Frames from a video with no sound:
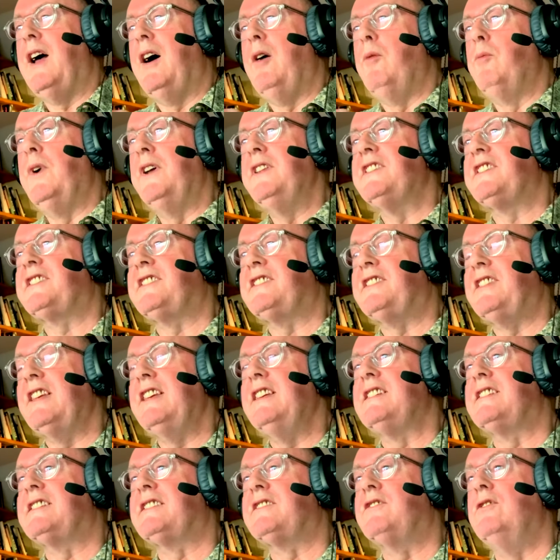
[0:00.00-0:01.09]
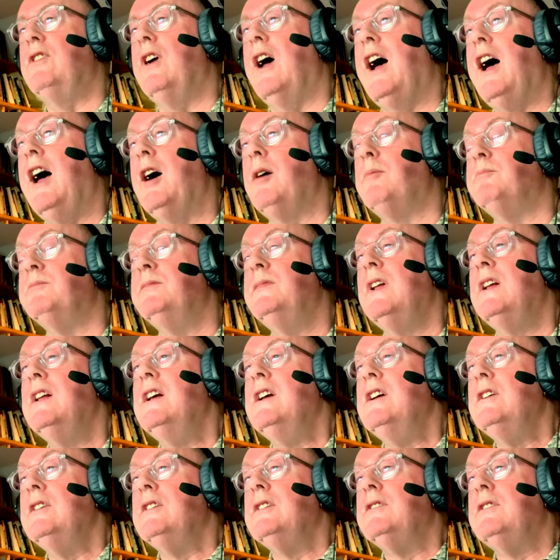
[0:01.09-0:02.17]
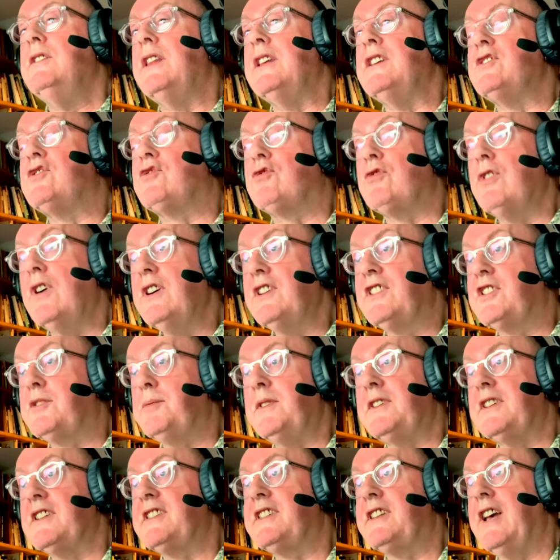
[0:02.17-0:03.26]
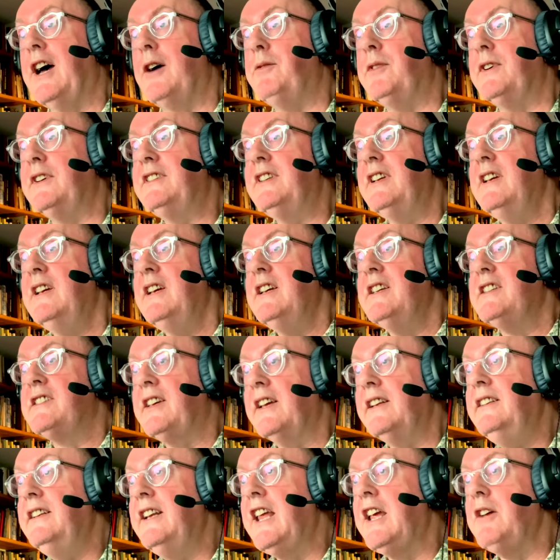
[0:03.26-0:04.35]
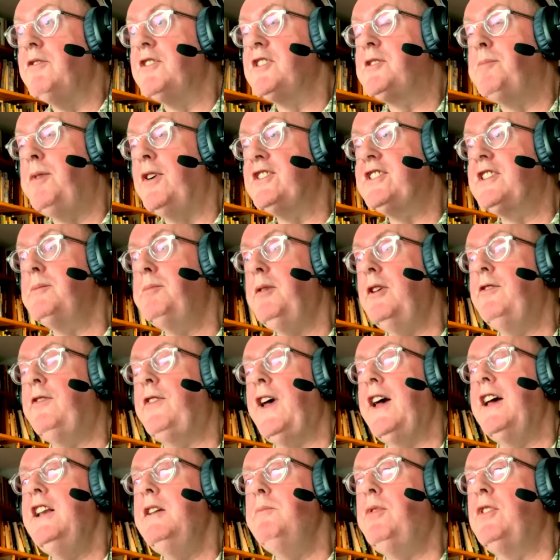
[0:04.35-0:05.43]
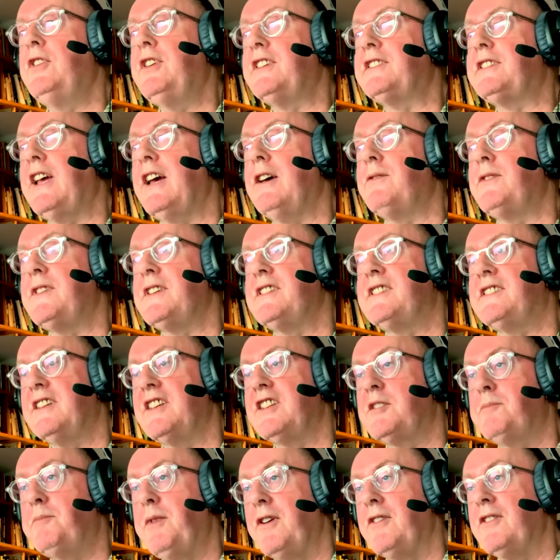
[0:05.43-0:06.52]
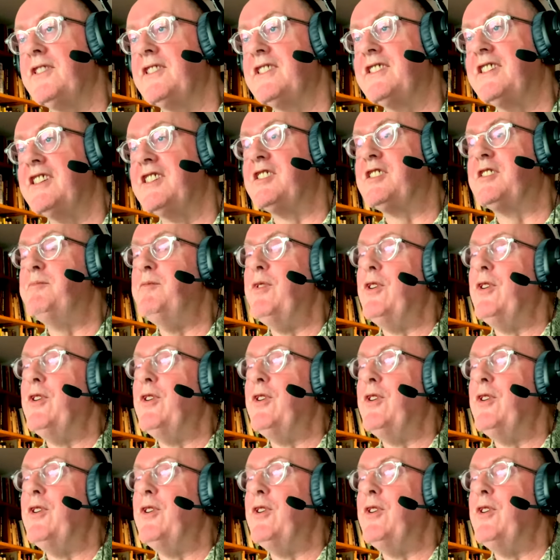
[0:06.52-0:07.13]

once these drugs were discovered, suddenly it was possible for anybody to have these experiences,